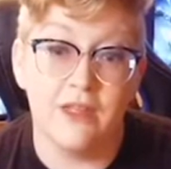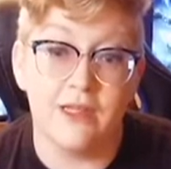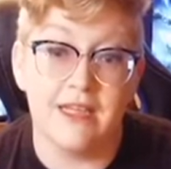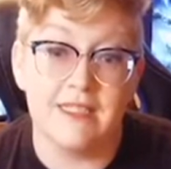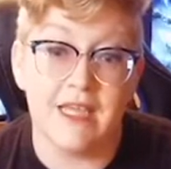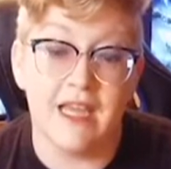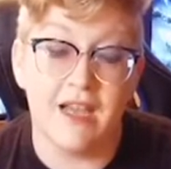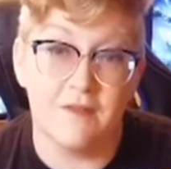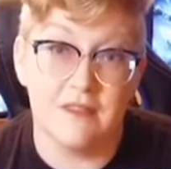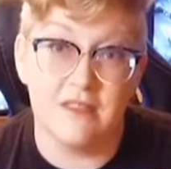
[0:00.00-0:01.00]
the less I
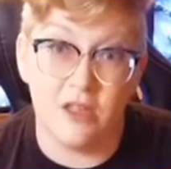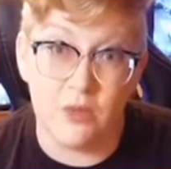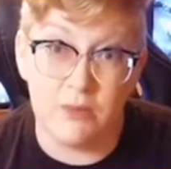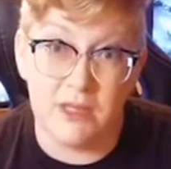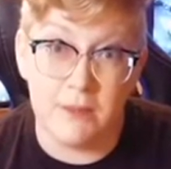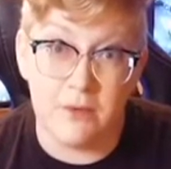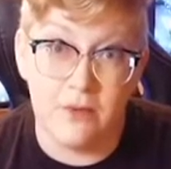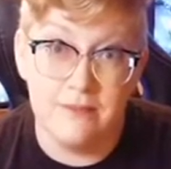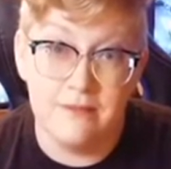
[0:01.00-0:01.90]
have to deal with people.